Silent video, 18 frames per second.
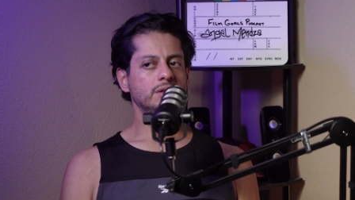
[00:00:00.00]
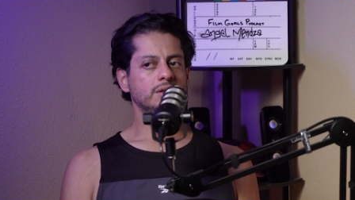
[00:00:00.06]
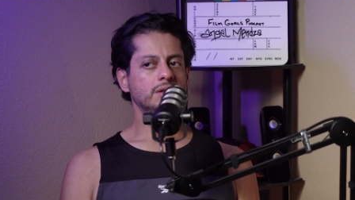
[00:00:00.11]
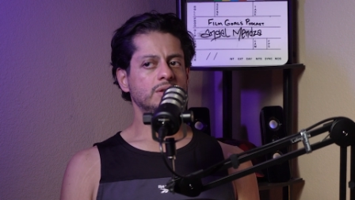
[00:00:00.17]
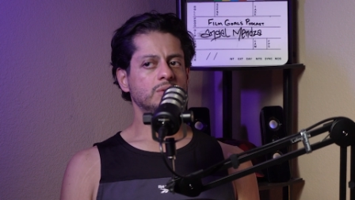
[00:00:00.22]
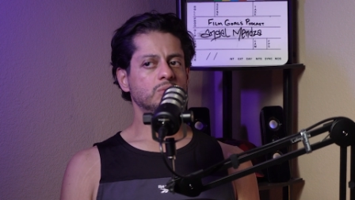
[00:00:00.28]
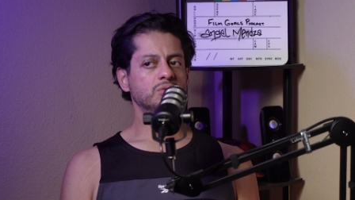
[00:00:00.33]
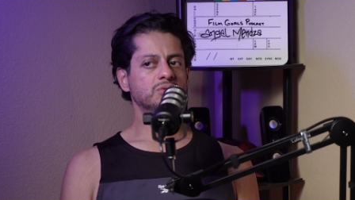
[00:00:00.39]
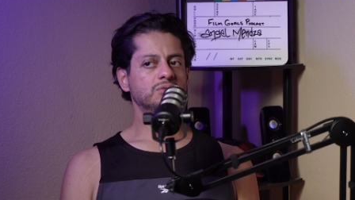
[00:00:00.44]

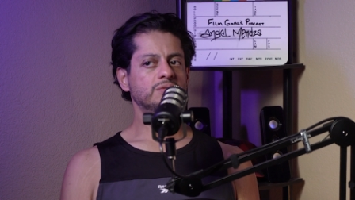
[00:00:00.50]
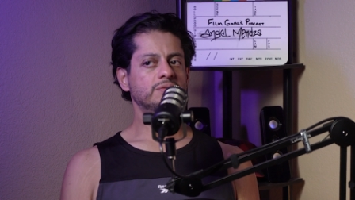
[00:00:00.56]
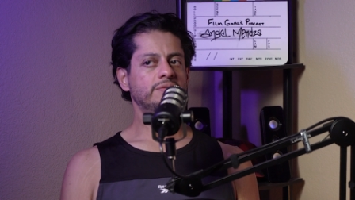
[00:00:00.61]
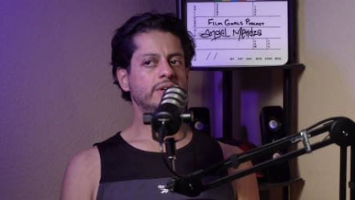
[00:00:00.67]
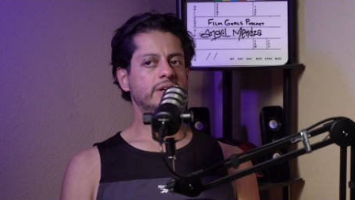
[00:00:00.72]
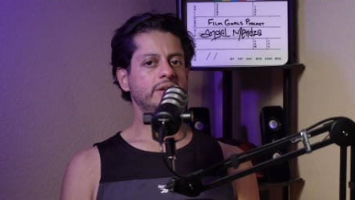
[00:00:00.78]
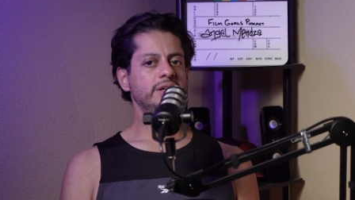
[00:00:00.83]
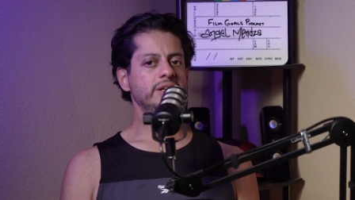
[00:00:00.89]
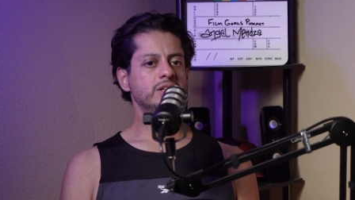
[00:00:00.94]
It was a
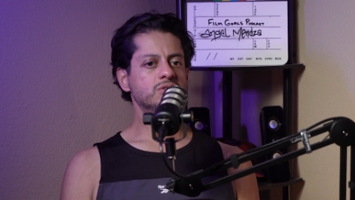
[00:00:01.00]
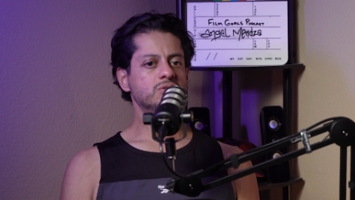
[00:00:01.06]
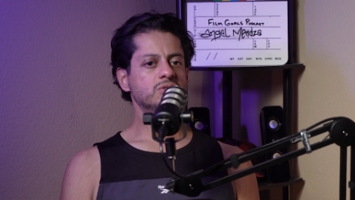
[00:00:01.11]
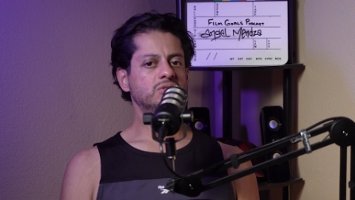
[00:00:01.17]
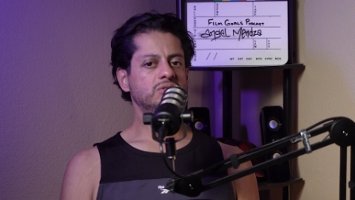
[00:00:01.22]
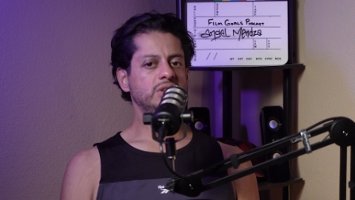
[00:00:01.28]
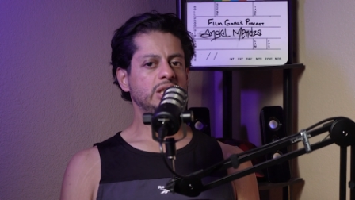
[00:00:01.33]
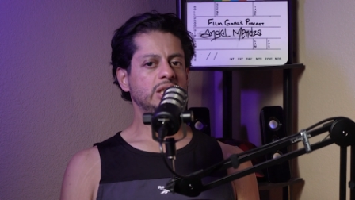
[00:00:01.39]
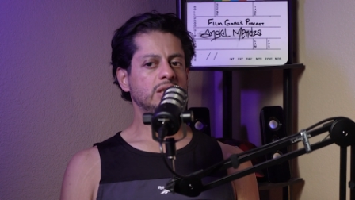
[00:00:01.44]
very
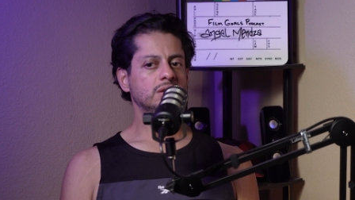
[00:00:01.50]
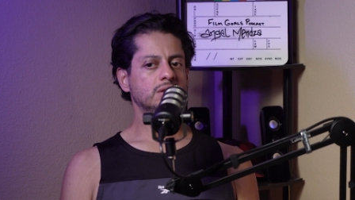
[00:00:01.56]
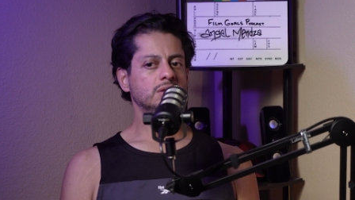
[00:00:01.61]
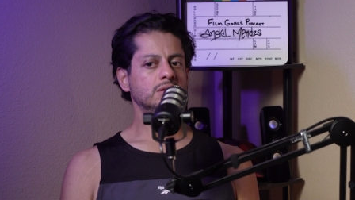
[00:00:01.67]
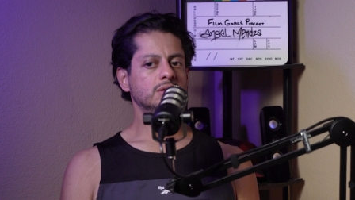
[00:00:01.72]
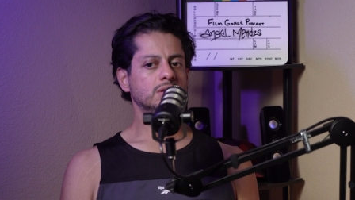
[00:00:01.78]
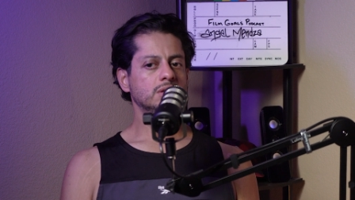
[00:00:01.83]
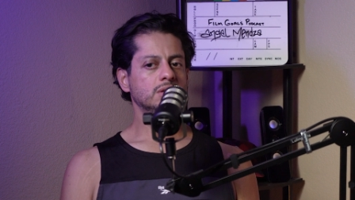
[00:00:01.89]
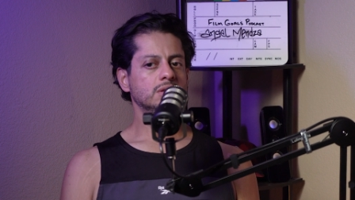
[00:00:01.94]

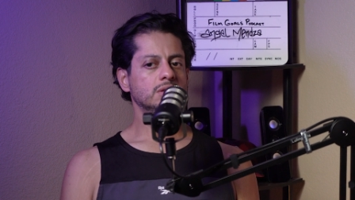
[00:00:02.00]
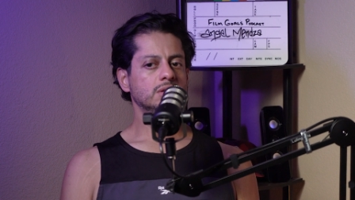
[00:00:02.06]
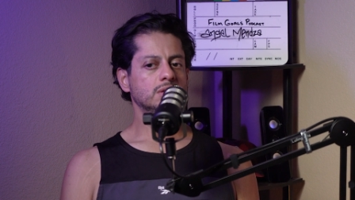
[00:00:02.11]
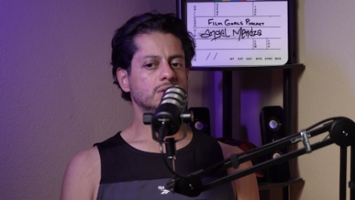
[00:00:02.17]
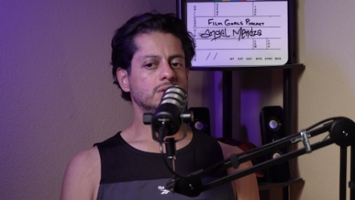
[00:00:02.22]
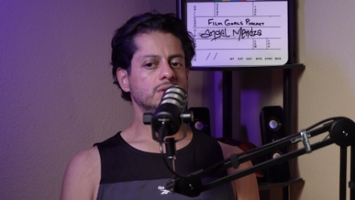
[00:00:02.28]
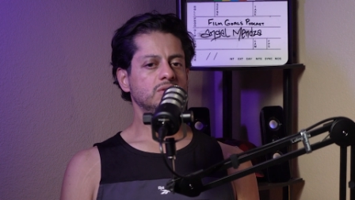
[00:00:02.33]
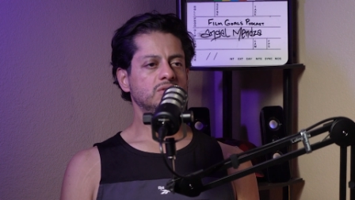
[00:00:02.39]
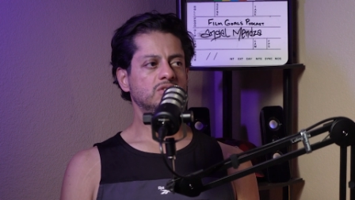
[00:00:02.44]
interesting
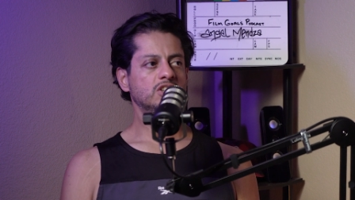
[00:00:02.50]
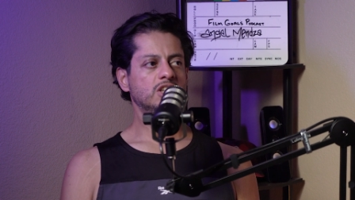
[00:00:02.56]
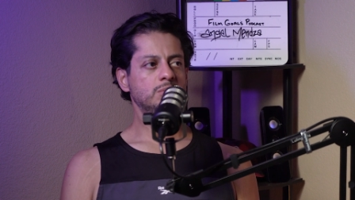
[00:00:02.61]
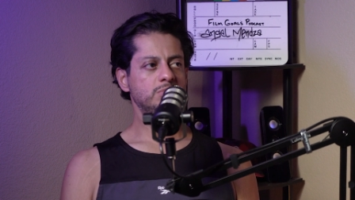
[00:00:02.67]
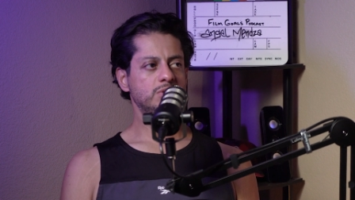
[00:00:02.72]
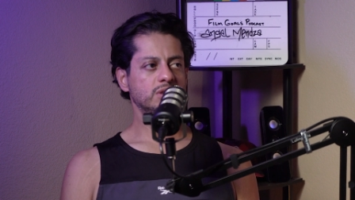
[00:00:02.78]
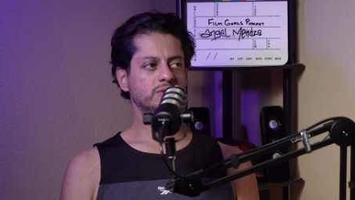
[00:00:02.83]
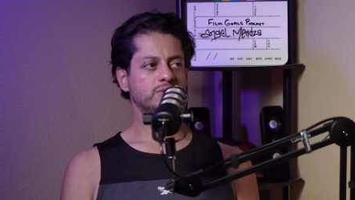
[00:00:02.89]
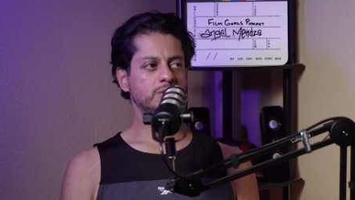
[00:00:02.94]

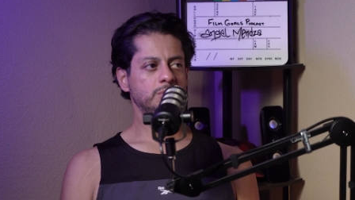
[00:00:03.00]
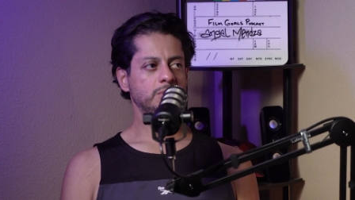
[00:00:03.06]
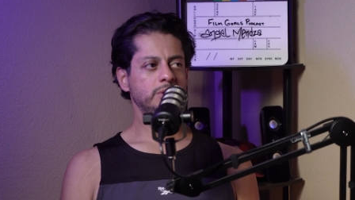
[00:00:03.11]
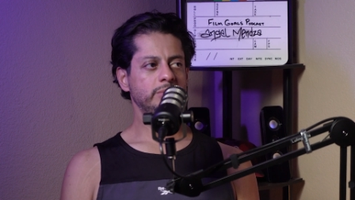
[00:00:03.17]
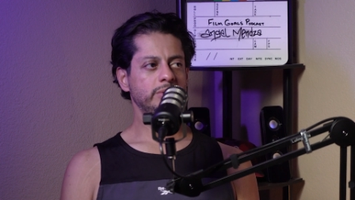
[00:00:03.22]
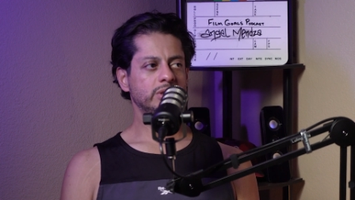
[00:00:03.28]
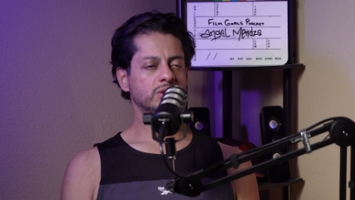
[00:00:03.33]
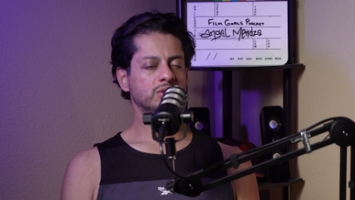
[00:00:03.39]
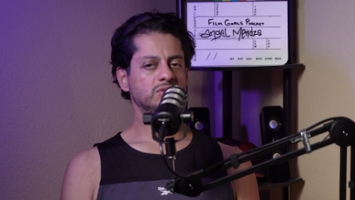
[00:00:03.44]
subject for me
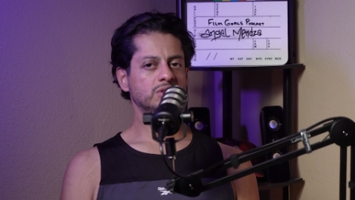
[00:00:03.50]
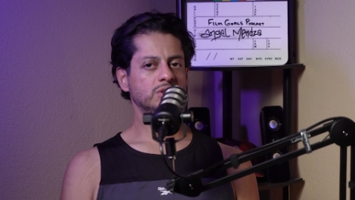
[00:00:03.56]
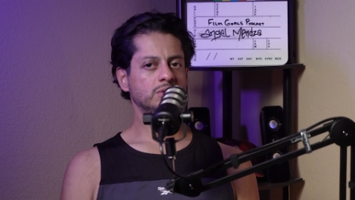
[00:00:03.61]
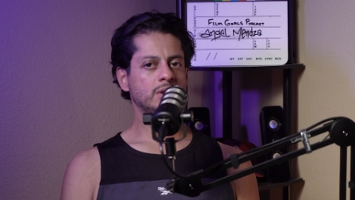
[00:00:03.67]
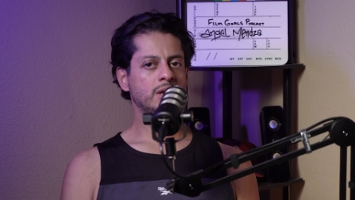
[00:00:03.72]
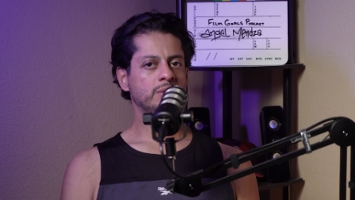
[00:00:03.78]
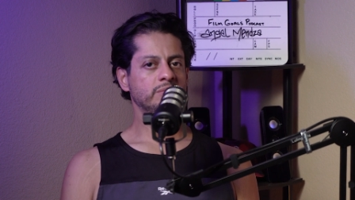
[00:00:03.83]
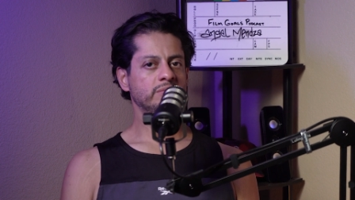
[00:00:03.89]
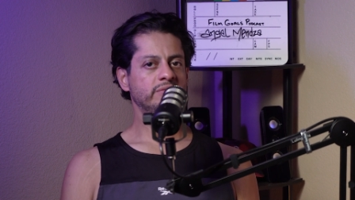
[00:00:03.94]
because
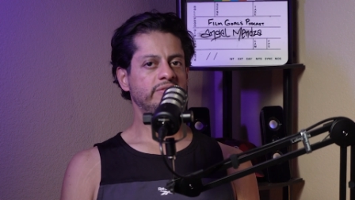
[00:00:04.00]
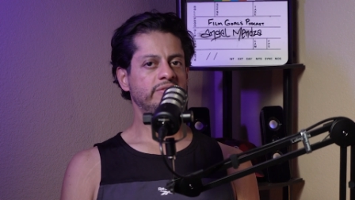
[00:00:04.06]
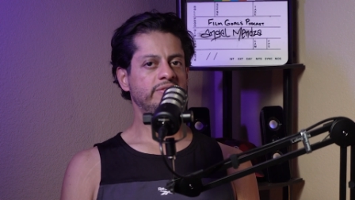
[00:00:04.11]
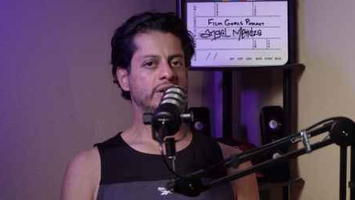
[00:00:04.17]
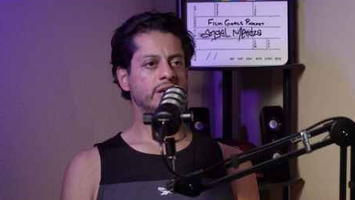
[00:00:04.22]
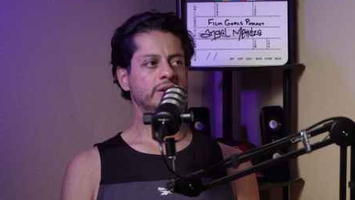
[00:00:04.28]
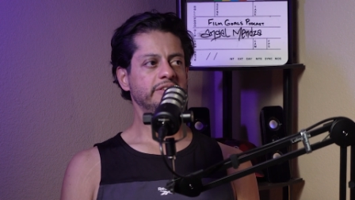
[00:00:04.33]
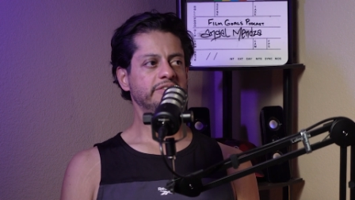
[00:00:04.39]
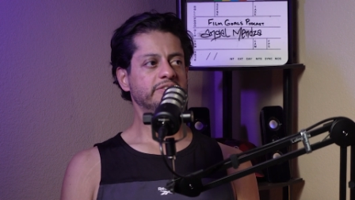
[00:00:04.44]
I'm
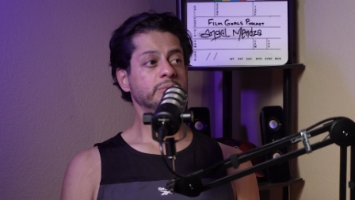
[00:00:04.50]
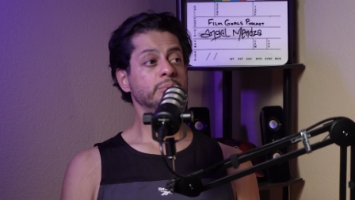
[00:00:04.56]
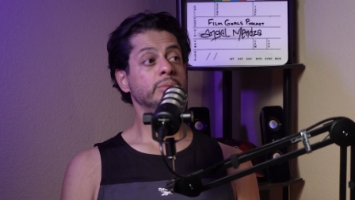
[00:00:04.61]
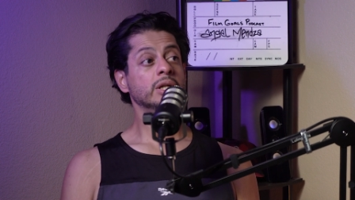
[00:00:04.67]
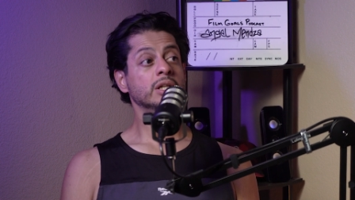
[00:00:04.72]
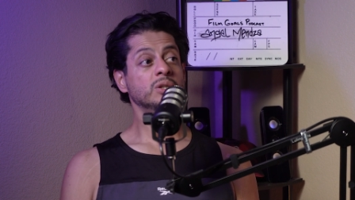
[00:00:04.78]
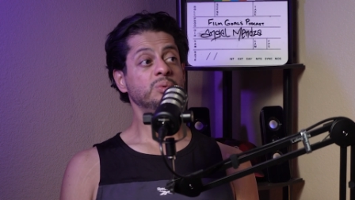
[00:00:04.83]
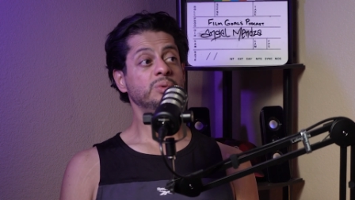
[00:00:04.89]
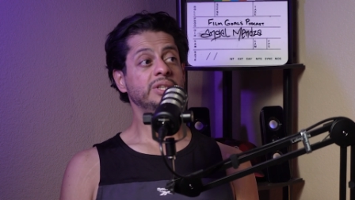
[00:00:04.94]
very
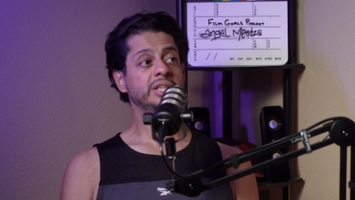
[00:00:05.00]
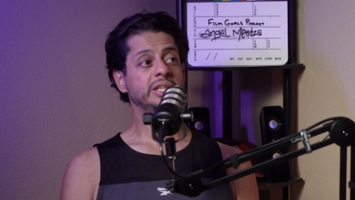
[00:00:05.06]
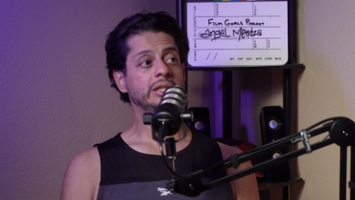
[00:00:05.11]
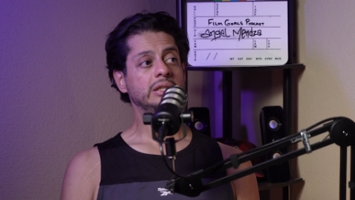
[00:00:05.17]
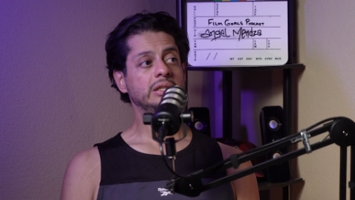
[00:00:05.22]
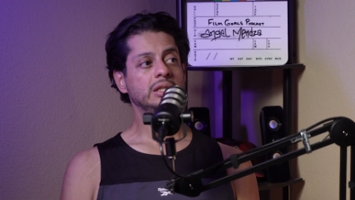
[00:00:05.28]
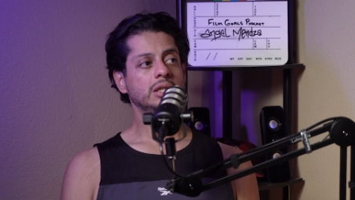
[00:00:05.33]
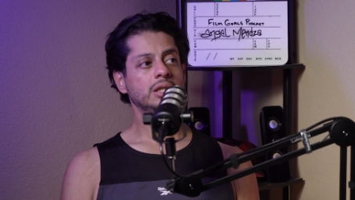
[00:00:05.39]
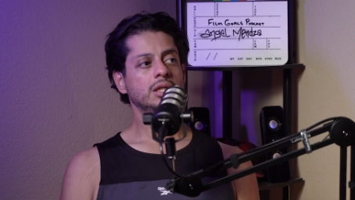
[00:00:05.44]
familiar with it.